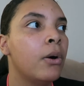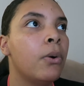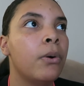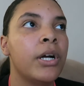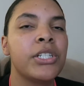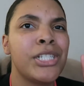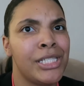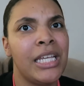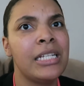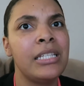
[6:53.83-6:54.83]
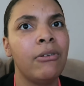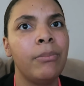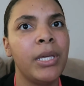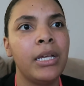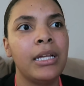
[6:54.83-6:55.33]
or just things that
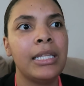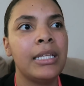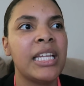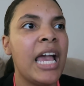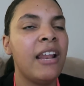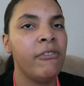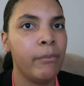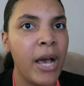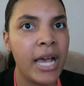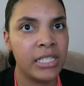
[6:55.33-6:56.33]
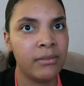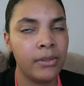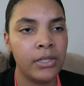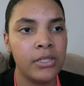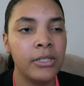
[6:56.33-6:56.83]
would be kind of
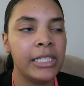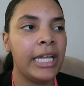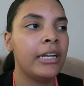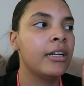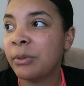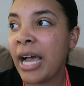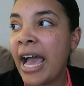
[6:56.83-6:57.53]
impossible to do later.